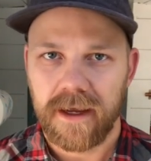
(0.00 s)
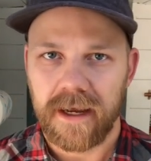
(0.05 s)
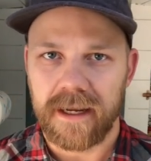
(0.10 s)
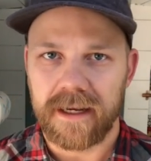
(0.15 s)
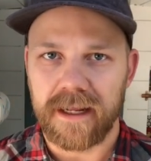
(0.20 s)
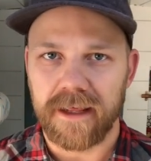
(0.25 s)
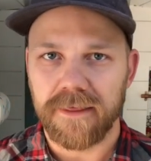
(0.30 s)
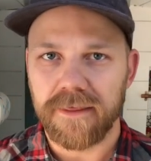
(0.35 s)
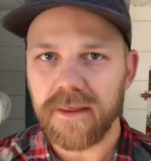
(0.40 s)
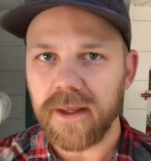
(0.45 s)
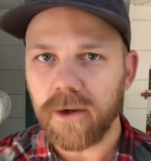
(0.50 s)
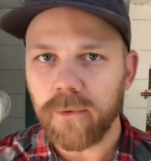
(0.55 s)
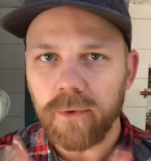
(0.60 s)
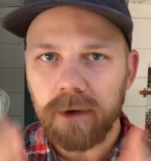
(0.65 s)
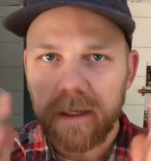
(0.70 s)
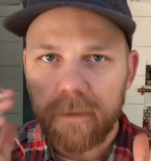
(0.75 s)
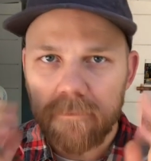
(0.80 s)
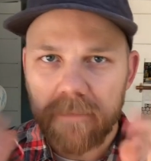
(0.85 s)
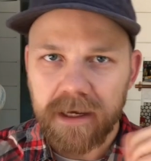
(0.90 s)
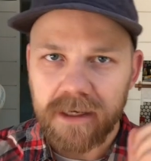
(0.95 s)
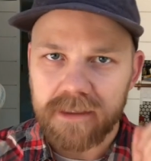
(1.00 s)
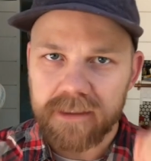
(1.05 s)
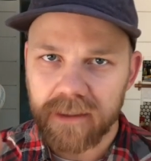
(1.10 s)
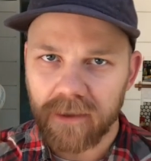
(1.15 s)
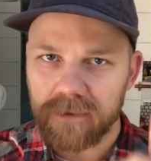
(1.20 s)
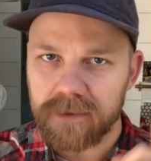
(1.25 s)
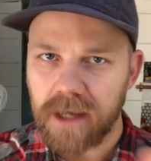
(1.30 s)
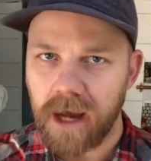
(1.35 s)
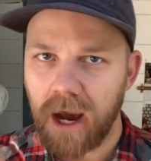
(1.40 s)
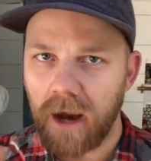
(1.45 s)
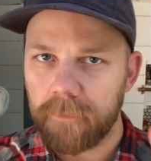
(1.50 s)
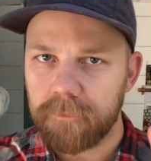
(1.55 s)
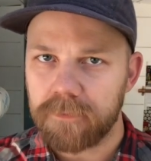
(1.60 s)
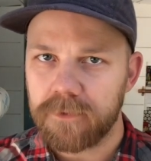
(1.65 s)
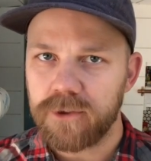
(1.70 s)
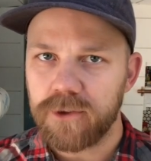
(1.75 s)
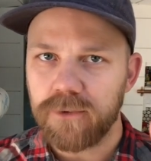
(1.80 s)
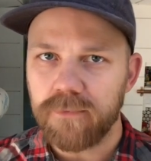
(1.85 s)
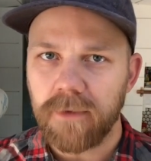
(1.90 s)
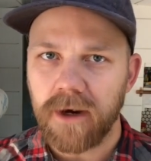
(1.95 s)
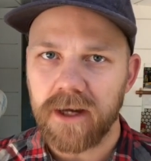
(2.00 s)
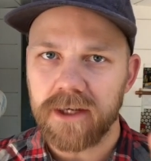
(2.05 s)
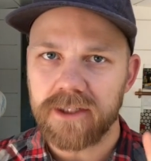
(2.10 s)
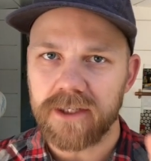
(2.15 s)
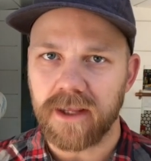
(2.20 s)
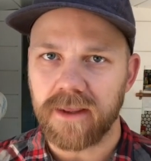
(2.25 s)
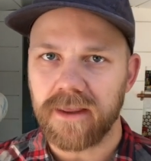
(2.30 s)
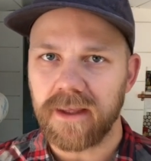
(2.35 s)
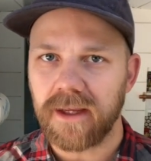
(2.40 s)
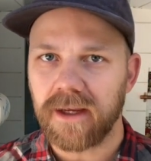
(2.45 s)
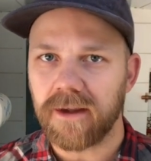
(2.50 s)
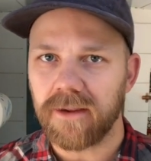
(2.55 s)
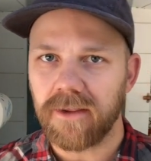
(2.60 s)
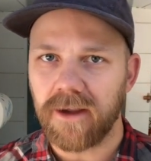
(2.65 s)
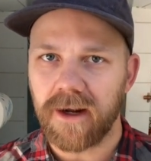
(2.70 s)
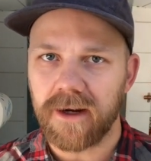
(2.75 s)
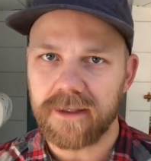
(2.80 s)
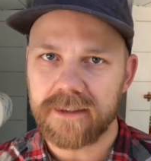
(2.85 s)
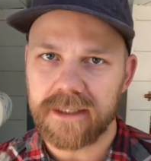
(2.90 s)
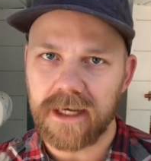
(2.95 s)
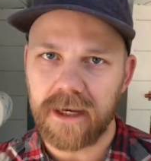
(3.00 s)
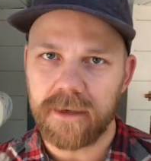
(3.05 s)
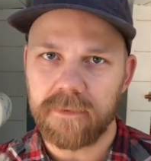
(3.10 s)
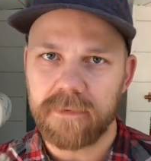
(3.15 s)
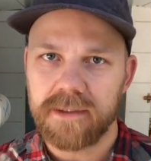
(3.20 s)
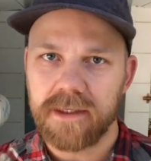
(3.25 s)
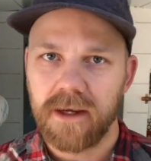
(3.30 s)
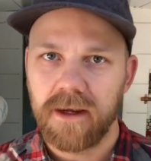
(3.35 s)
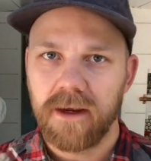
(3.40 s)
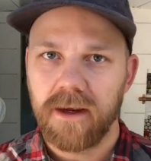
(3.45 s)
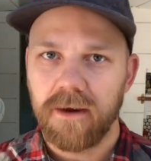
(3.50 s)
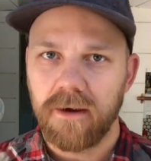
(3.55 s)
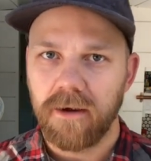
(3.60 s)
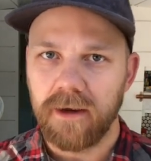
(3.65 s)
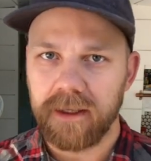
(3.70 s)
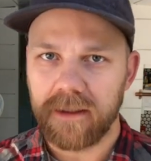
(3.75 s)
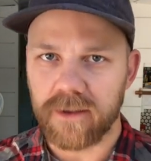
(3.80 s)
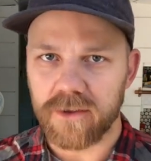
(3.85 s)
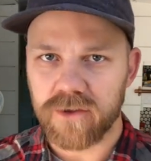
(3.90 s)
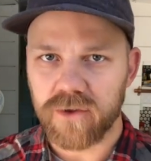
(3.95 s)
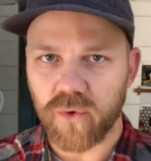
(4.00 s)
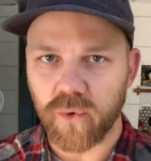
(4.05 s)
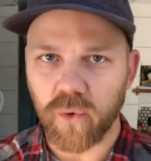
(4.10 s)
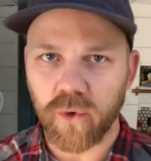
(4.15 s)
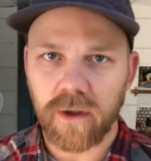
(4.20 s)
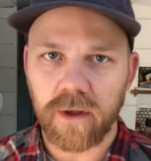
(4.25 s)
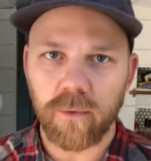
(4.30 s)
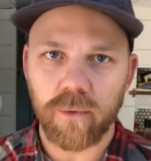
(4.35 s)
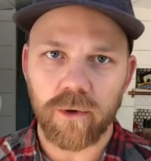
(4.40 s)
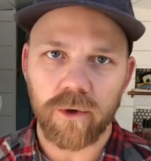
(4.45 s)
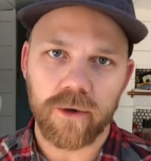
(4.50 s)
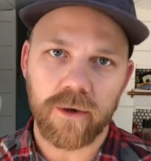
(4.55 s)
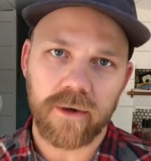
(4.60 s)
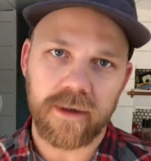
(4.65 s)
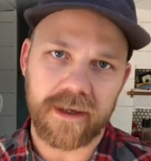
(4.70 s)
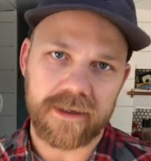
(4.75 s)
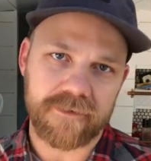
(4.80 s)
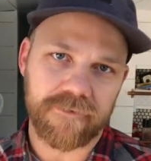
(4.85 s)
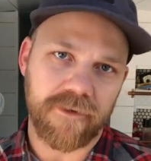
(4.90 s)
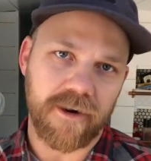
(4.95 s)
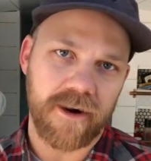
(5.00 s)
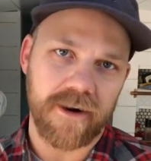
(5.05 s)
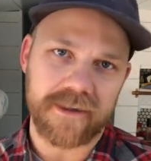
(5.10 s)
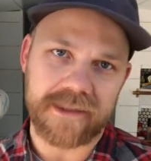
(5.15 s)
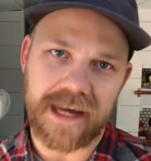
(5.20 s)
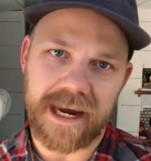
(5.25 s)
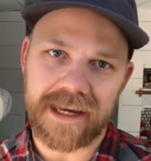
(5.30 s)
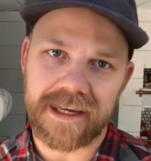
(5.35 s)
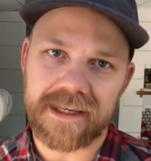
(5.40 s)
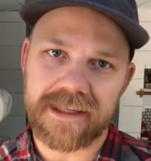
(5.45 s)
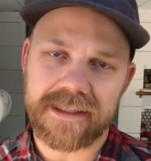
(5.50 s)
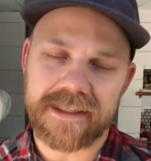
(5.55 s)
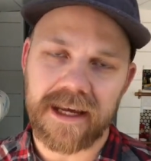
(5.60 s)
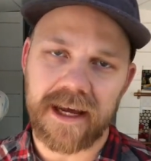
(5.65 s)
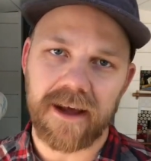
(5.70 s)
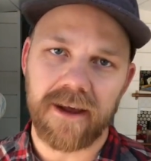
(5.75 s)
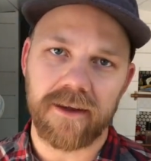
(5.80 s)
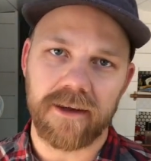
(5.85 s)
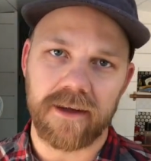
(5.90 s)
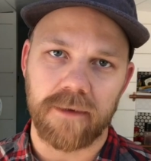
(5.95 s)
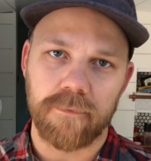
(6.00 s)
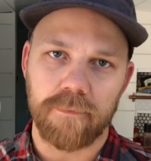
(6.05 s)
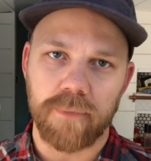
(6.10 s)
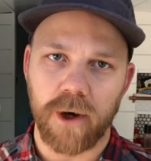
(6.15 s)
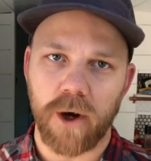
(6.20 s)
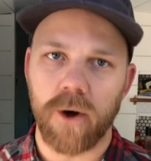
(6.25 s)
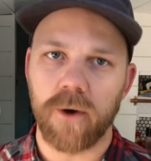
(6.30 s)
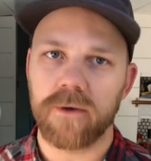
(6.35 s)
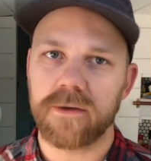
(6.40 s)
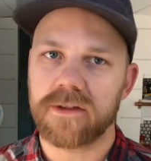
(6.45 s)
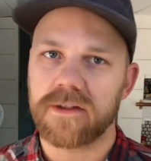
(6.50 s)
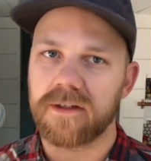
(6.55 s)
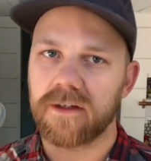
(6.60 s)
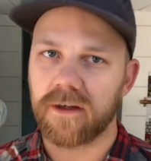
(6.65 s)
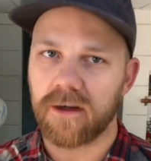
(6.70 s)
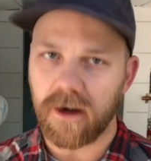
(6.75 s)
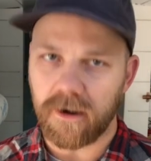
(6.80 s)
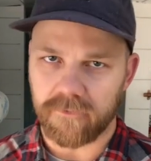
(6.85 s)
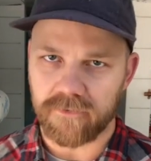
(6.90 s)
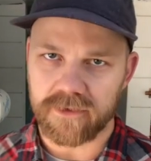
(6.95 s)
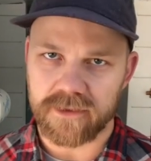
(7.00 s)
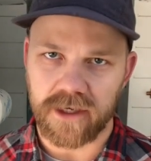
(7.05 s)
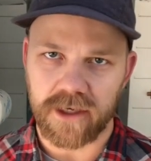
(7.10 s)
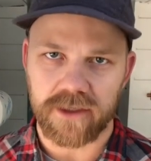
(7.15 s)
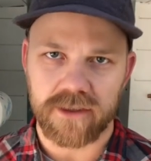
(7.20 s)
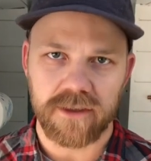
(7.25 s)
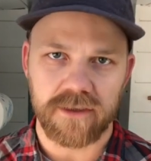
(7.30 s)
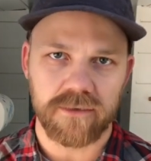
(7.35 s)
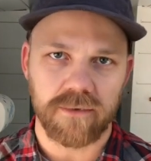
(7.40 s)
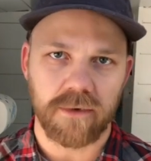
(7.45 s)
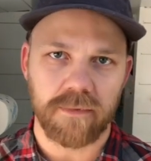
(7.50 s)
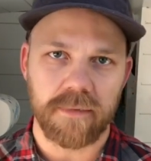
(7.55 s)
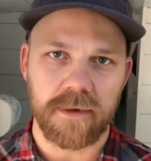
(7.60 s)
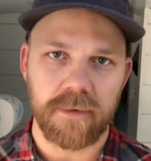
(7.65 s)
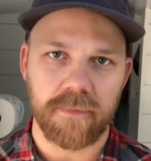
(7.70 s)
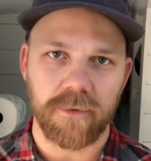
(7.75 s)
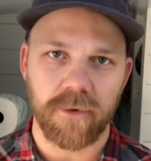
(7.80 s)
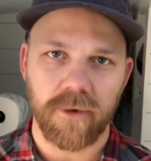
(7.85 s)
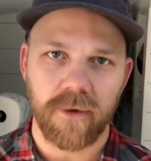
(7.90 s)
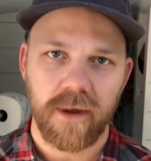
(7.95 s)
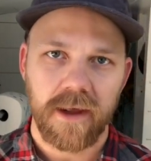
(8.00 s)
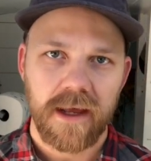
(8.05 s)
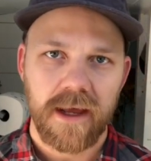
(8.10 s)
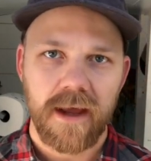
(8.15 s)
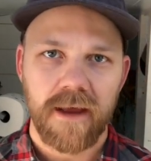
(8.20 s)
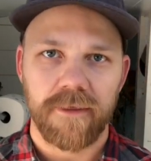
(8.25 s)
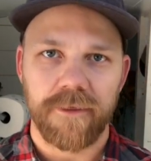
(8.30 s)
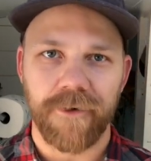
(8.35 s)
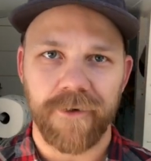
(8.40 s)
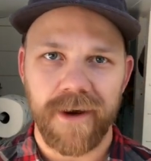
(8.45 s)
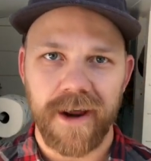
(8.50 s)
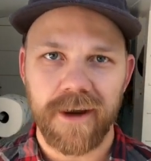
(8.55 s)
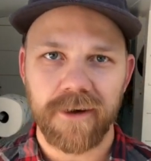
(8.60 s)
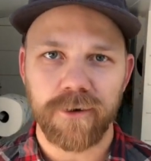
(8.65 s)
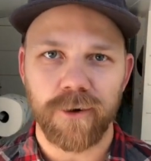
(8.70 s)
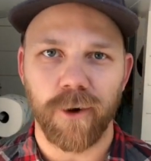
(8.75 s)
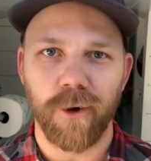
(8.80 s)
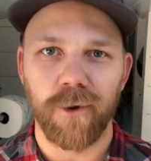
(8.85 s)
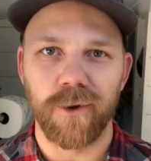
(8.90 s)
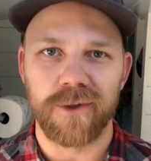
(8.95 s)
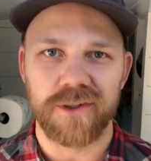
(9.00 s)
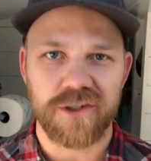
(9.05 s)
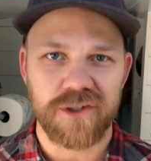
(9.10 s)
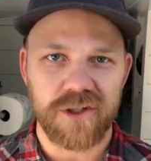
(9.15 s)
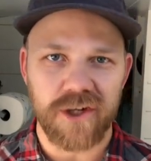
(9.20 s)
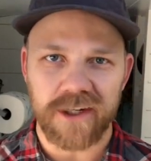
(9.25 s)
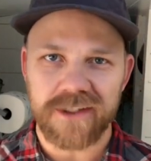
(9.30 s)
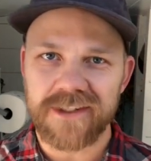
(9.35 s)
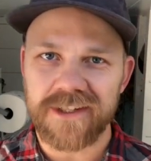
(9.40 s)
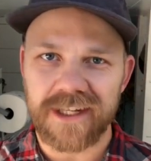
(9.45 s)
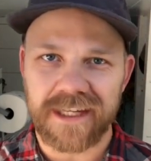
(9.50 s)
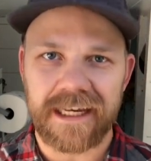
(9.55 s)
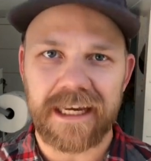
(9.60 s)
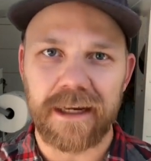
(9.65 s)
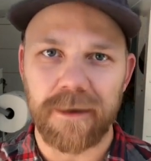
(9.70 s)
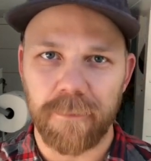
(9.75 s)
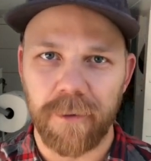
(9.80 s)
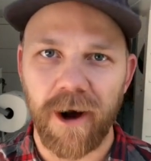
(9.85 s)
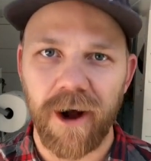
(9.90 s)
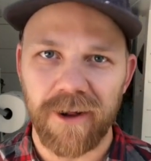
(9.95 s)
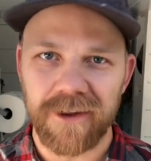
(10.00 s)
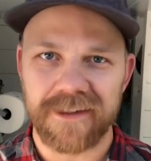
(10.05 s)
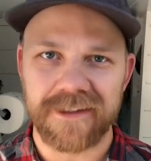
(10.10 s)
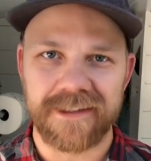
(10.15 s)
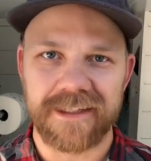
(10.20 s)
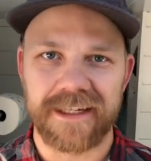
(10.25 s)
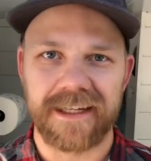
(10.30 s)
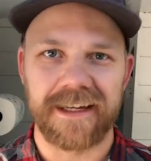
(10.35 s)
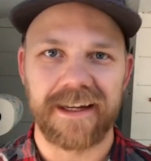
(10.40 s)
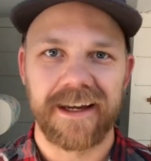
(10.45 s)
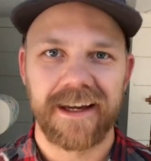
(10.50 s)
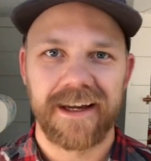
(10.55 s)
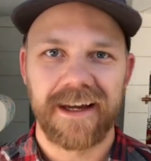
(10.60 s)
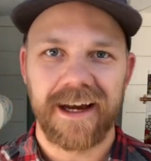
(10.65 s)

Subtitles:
And I think we mix those up too much. I think a lot of times in the Skoolie world, as far as I can tell, and in posts and conversations with people, their end goal is just to get a policy.